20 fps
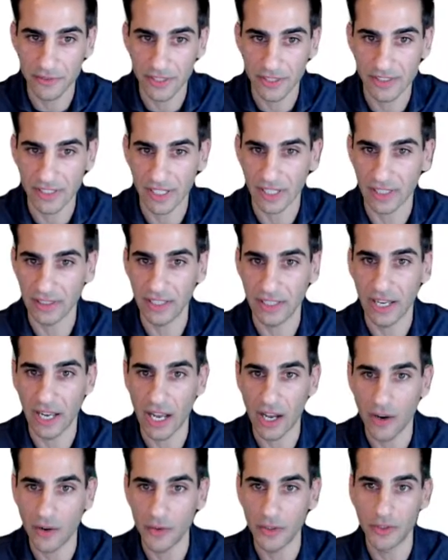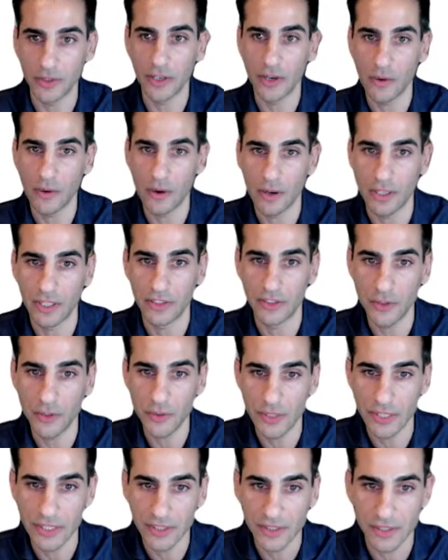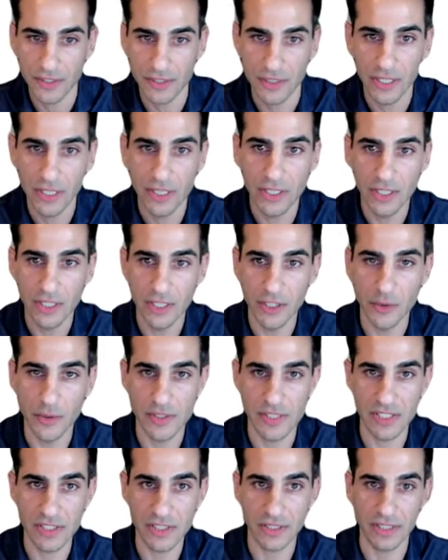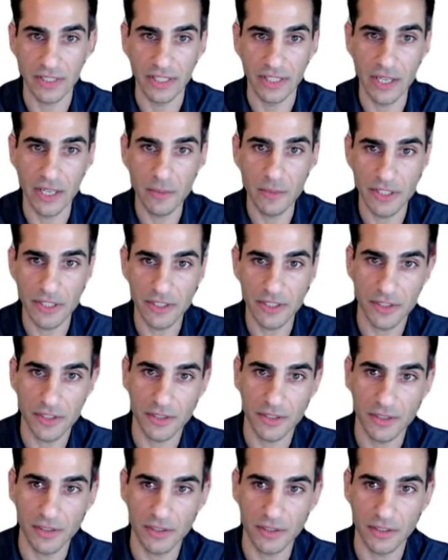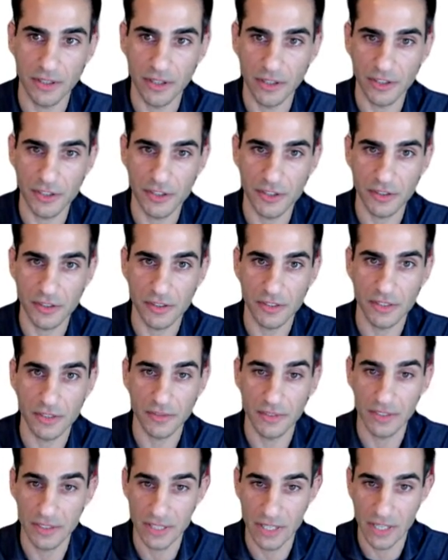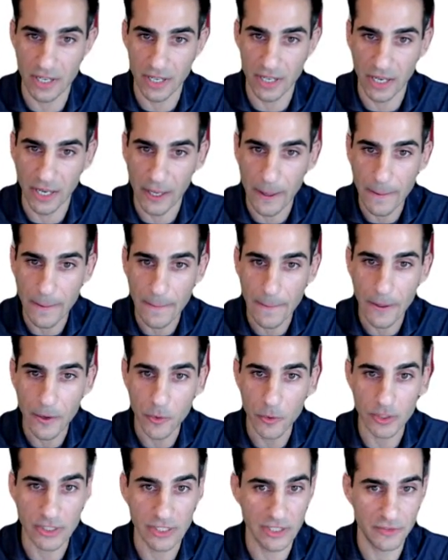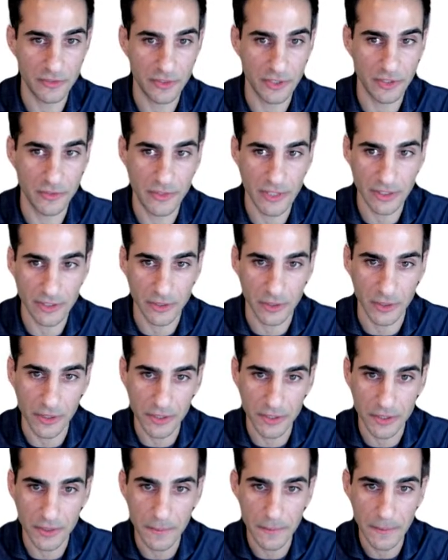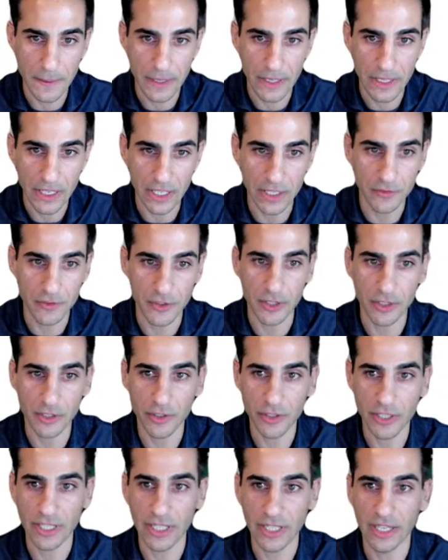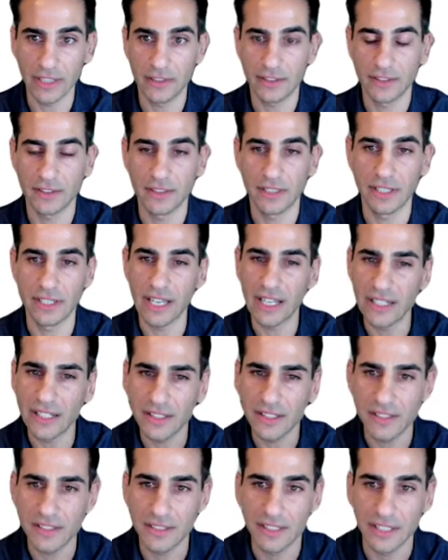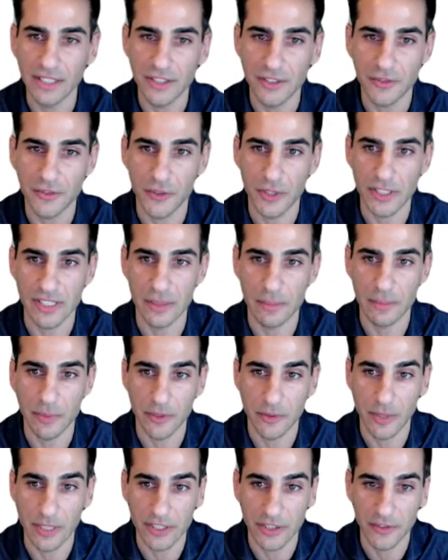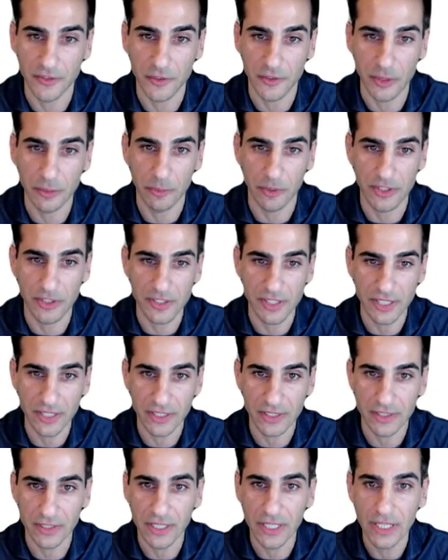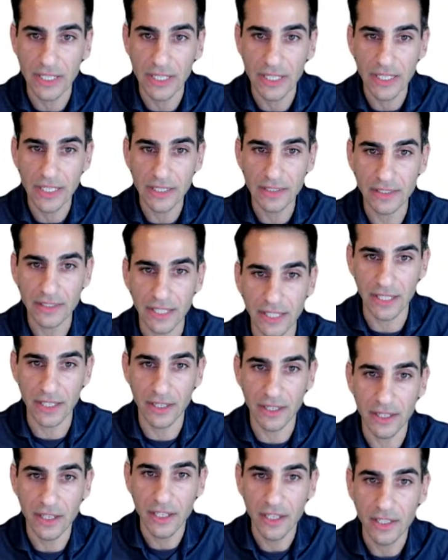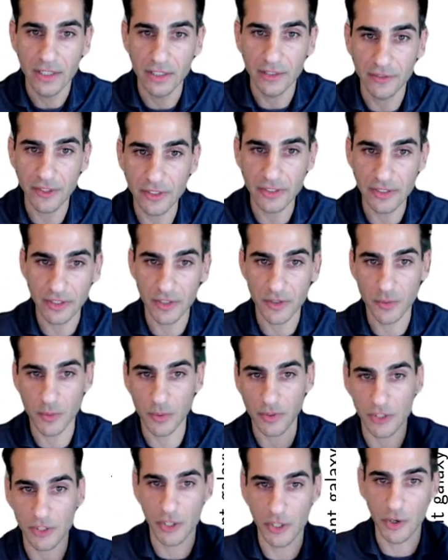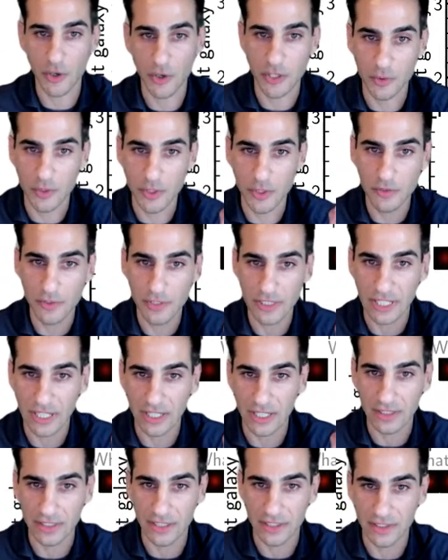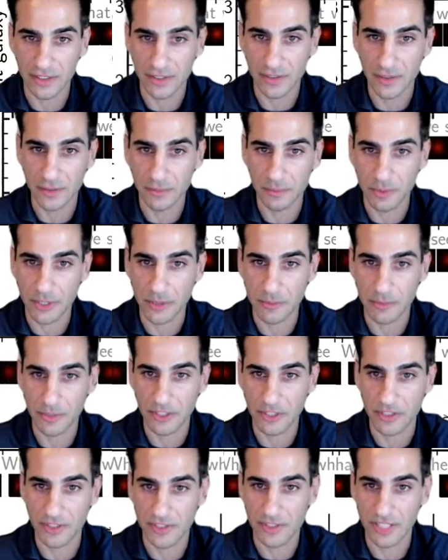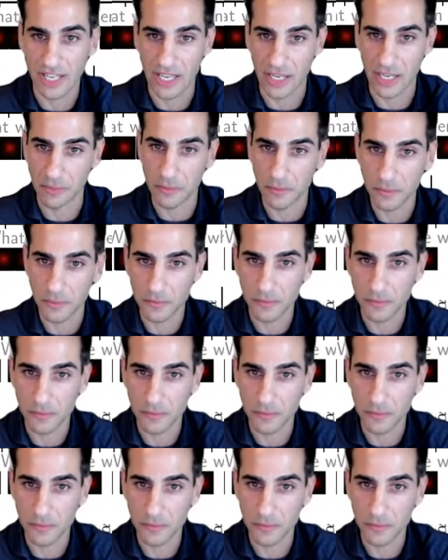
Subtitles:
exactly how you go on and do this, you essentially image large chunks of the sky with the different filters. And if you're looking at a galaxy that's, for example, redshift 3.6, then the filters will show you UV light that's pretty much the same